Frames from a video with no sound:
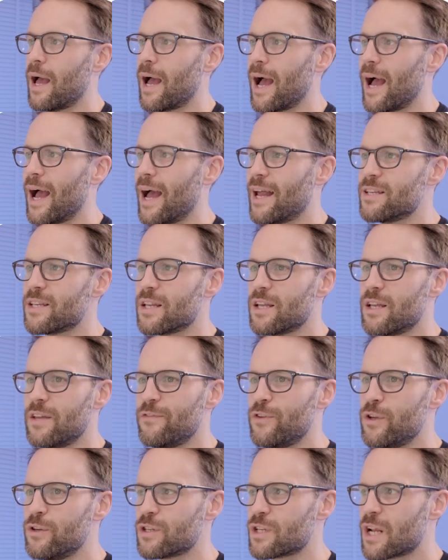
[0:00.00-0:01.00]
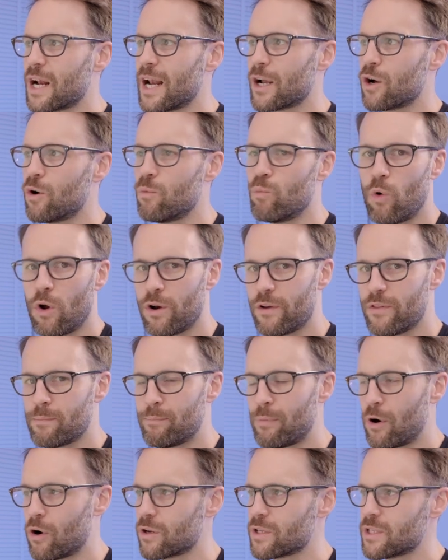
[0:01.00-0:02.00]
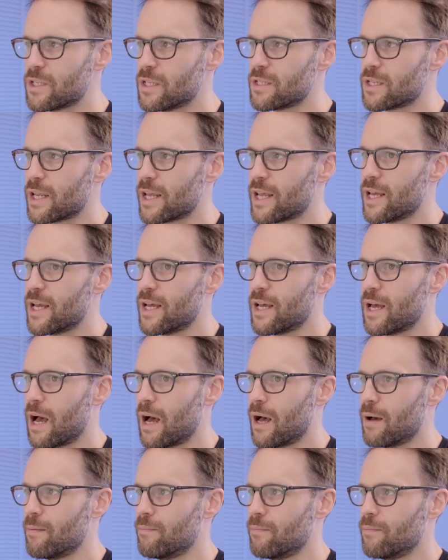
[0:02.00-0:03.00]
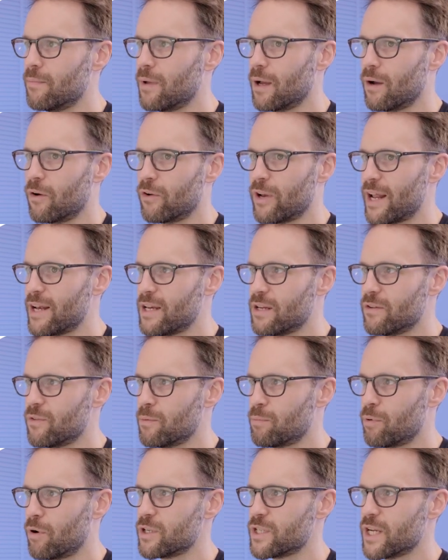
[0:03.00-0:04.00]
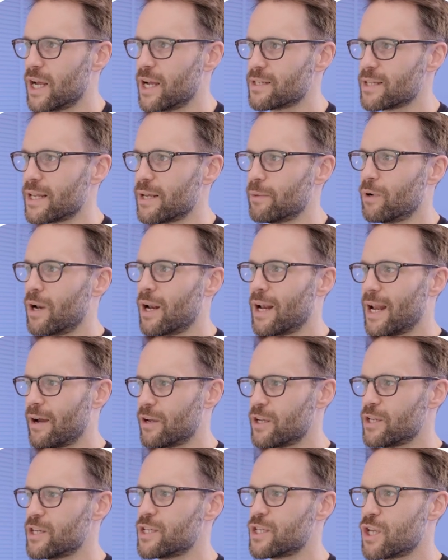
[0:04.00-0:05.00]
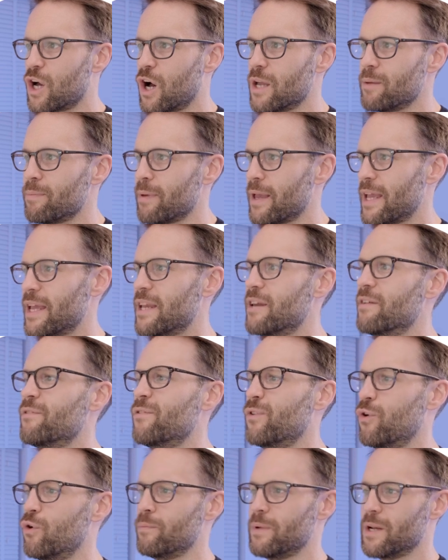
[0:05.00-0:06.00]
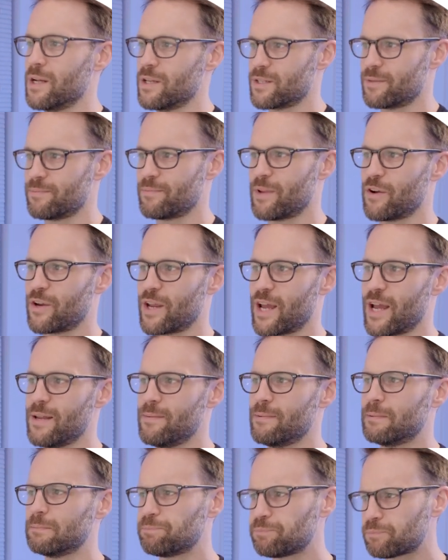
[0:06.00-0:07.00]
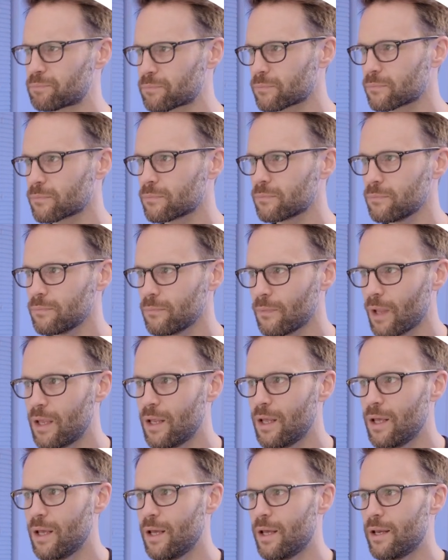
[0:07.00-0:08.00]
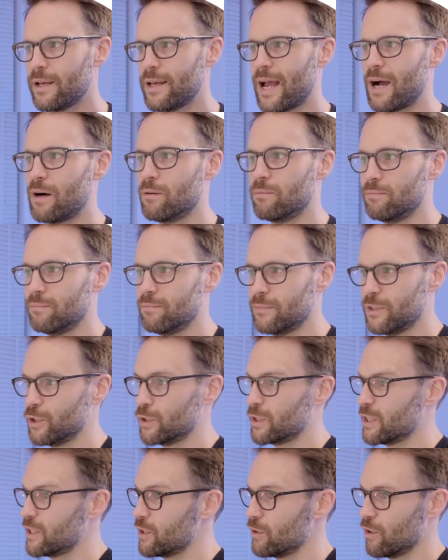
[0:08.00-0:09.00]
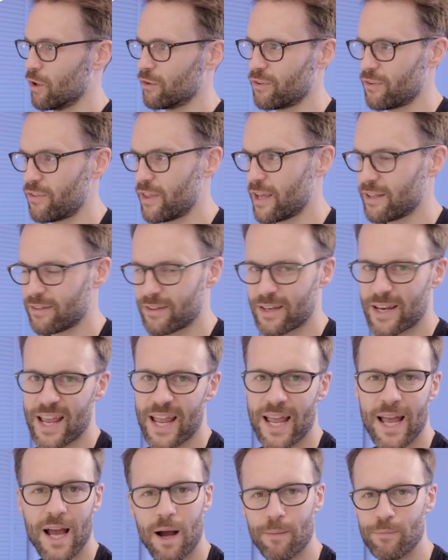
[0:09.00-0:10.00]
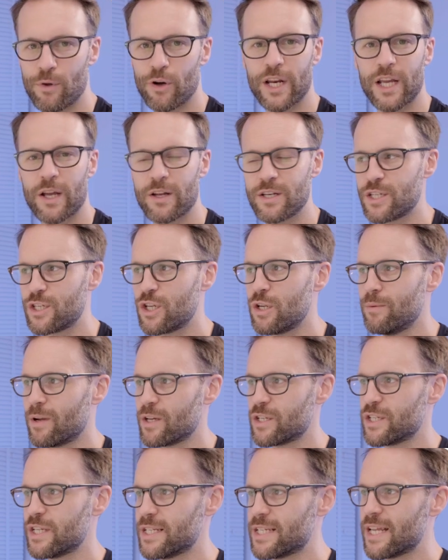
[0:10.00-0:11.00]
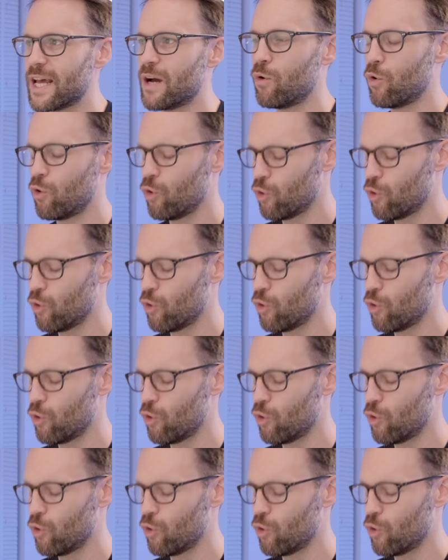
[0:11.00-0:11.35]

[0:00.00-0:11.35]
And if you just click on one of the boxes here um, on any of the projects, it will allow you to type in formulas, okay? Now, you can do lots of things in here. I'm not gonna go into too much detail.